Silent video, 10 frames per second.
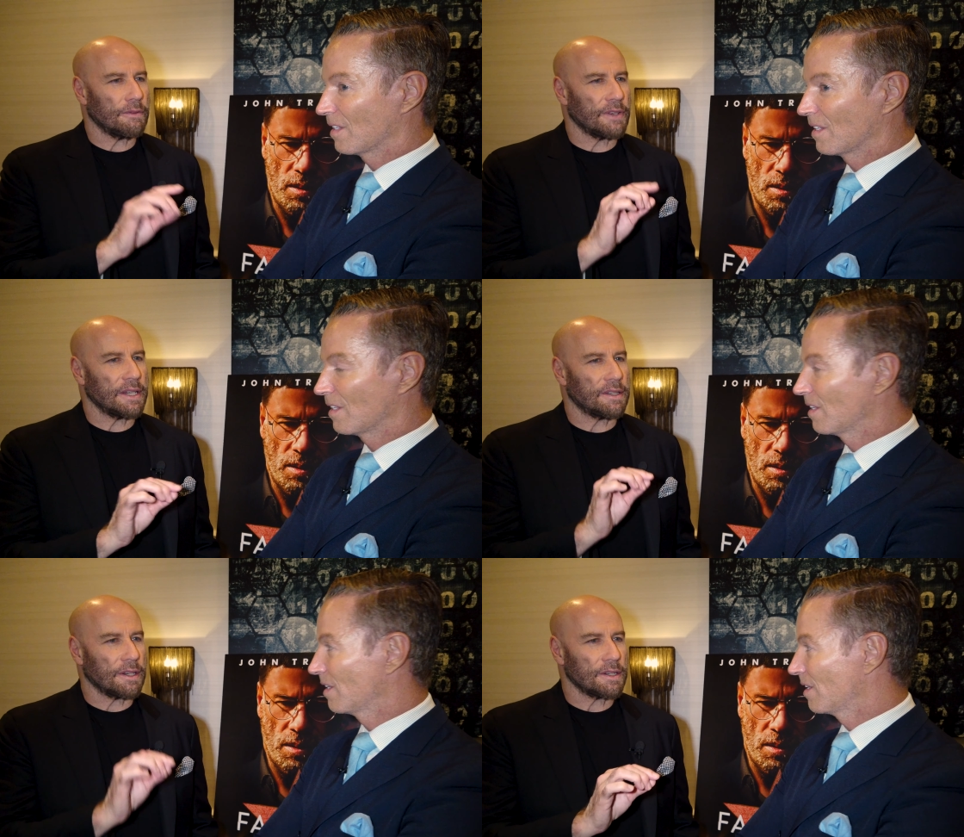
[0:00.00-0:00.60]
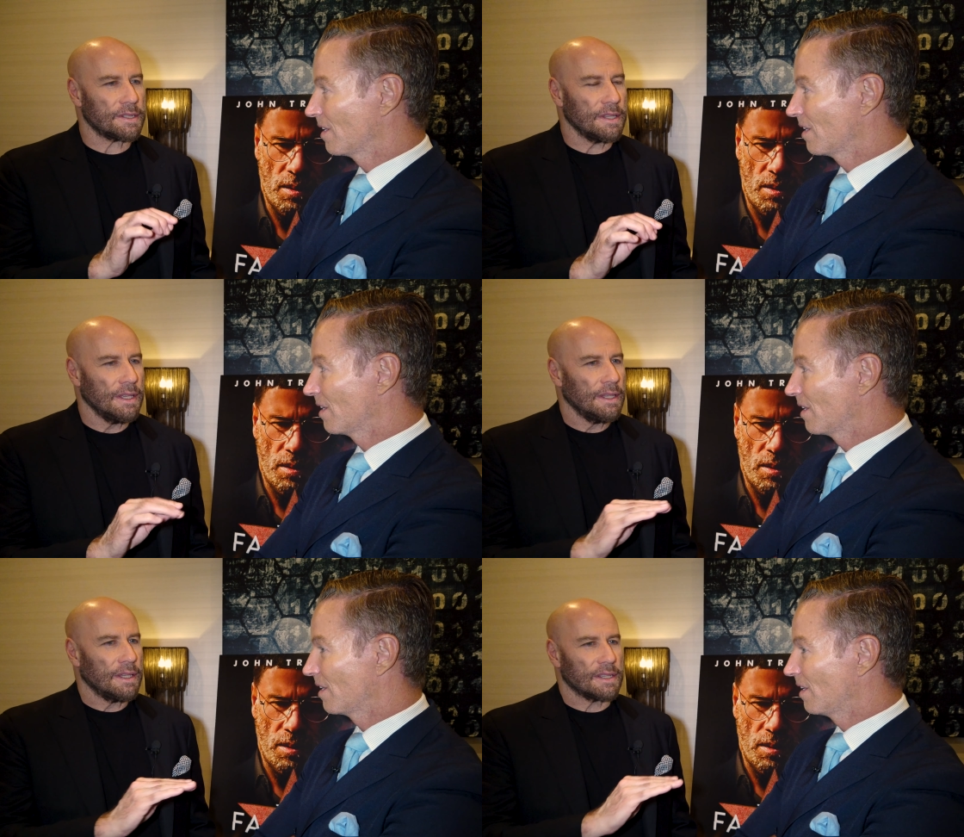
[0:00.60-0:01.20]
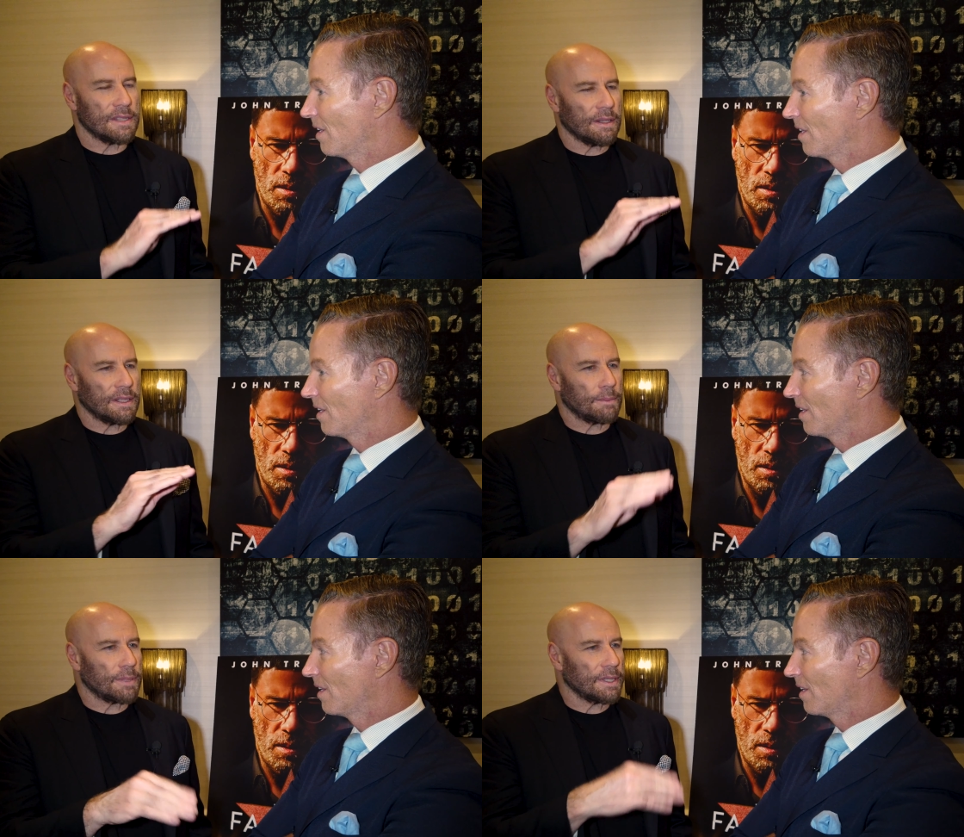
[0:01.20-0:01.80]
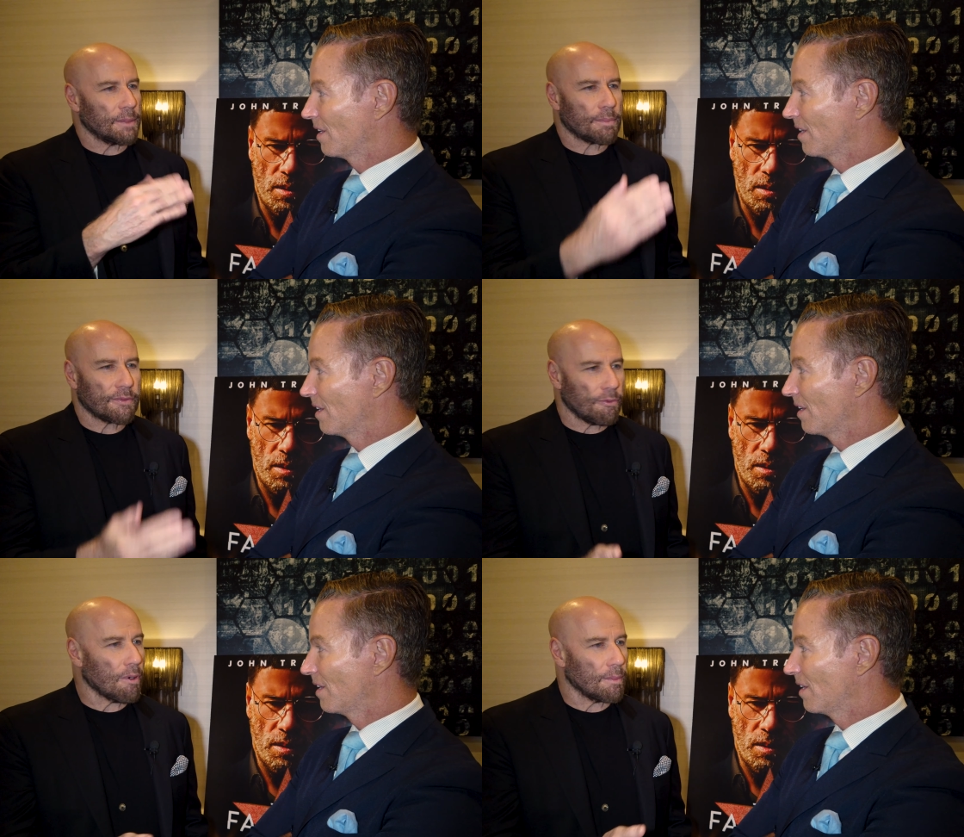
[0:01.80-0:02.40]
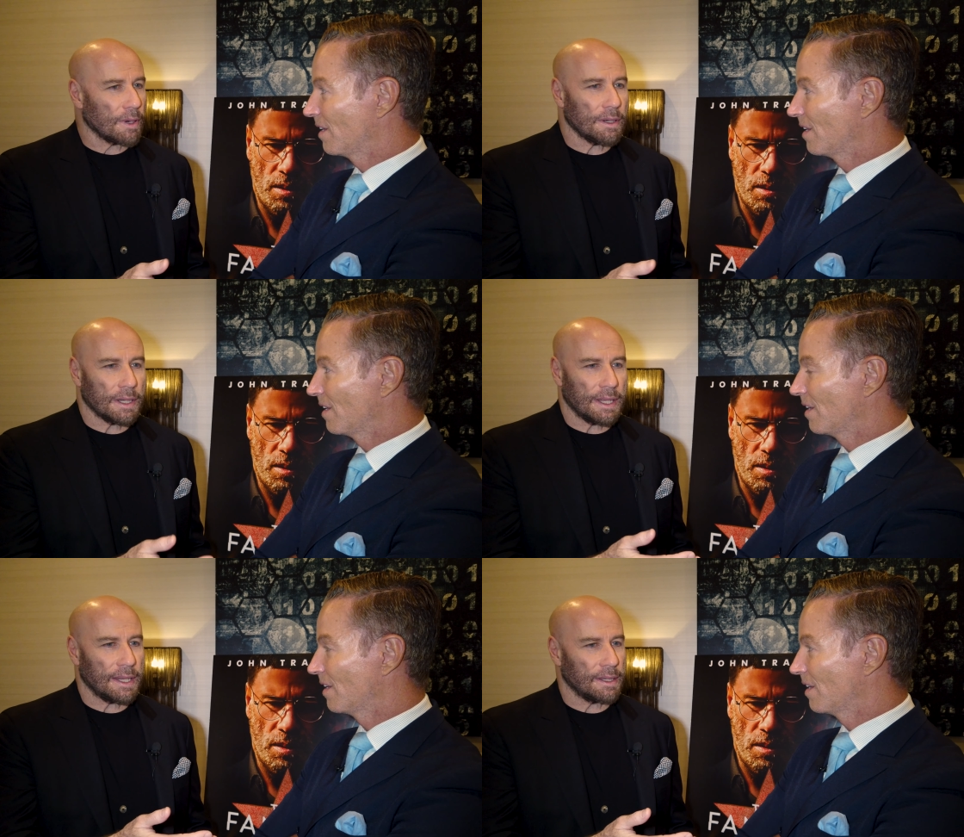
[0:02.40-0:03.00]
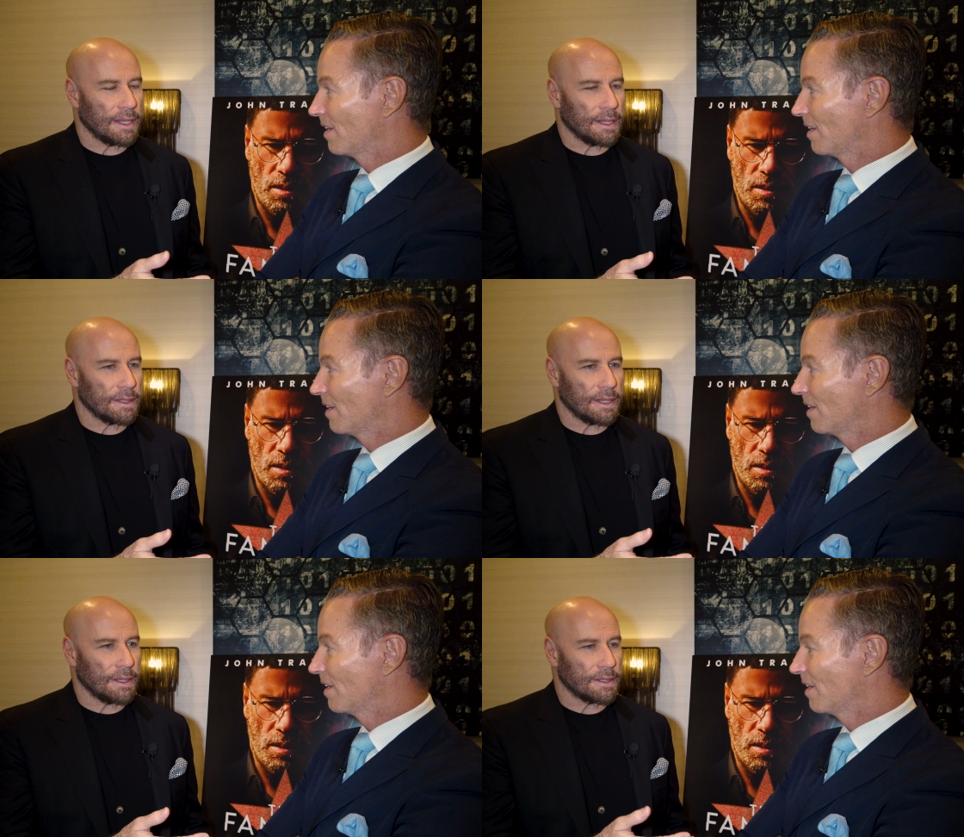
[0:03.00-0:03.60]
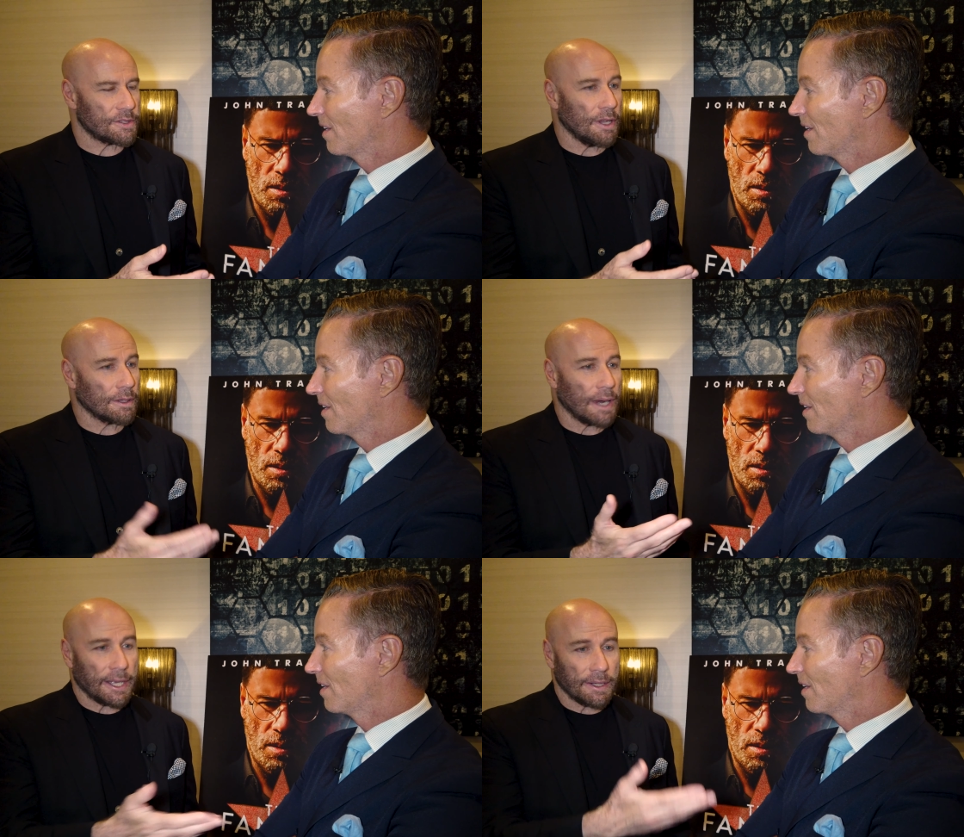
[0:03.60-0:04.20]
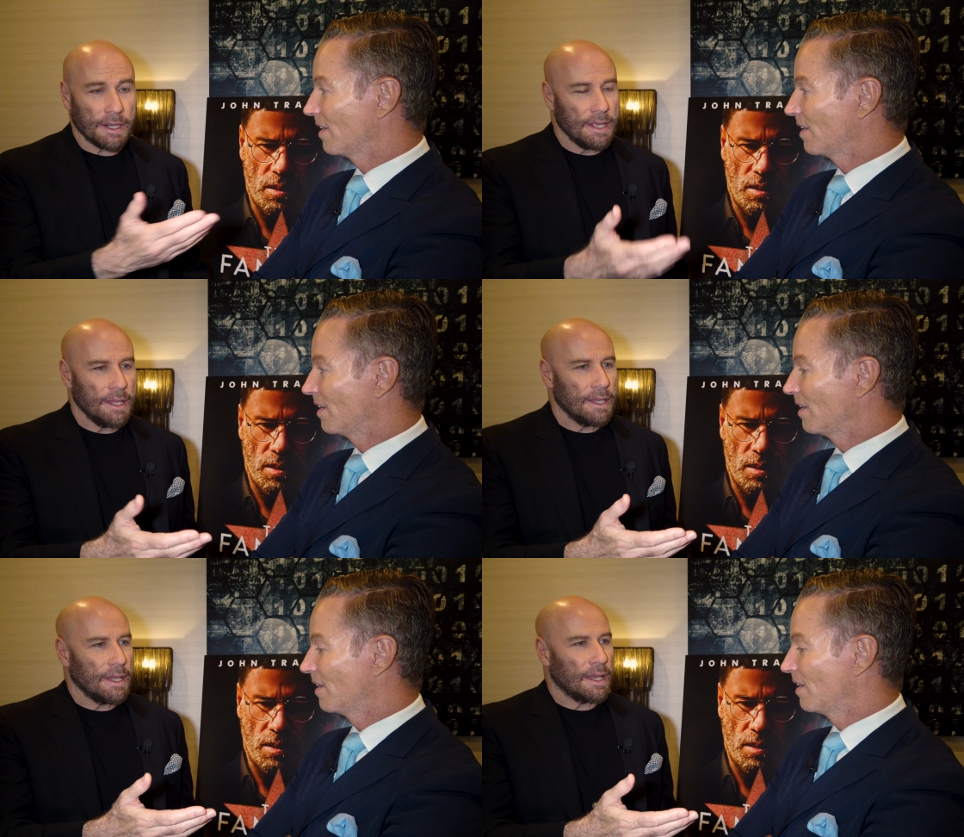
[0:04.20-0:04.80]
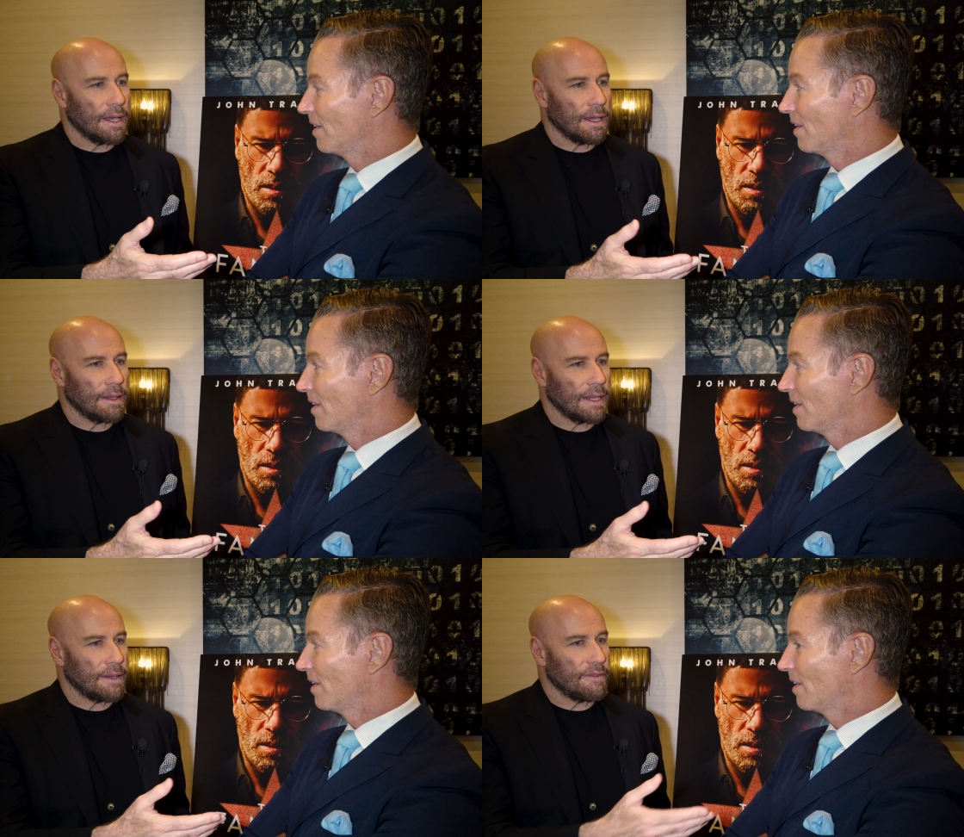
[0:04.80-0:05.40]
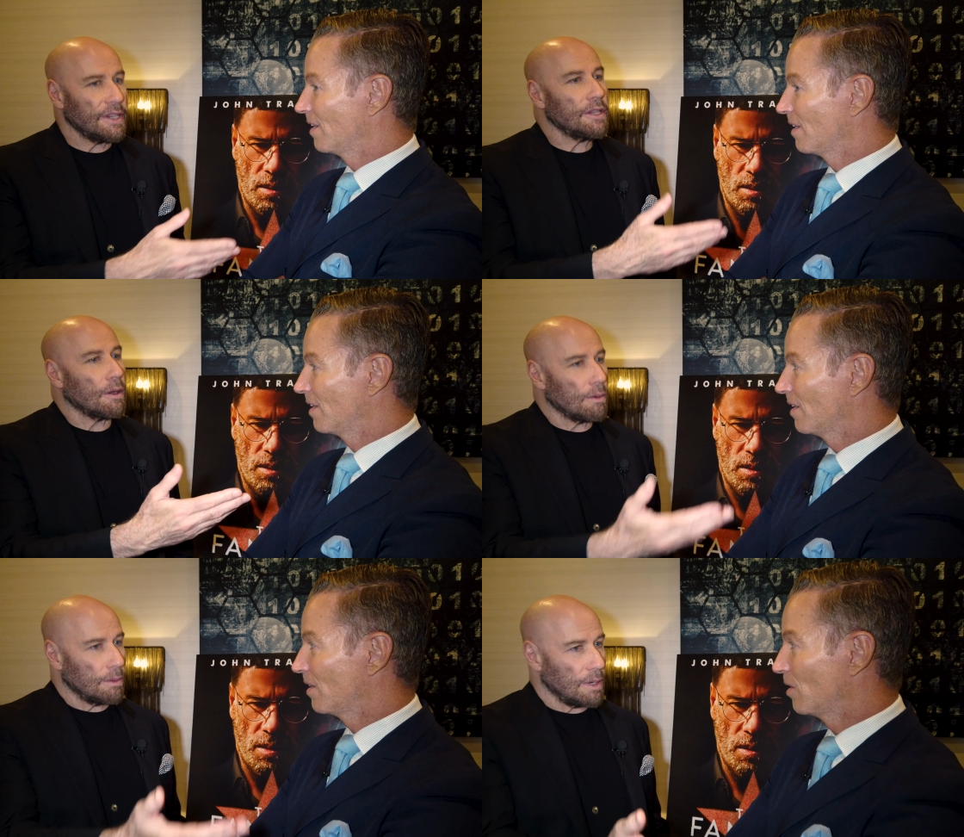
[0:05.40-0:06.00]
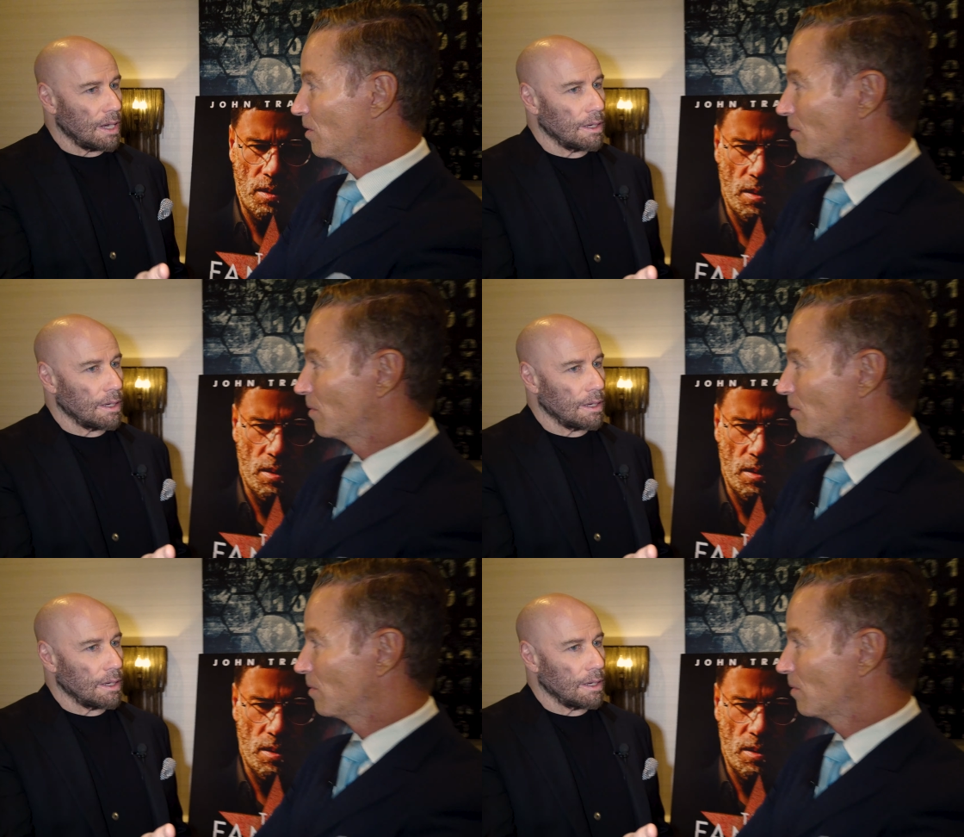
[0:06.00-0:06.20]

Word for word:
Speaker 1: Fred Durst is not only a brilliant performer and, and, and songwriter uh, and video,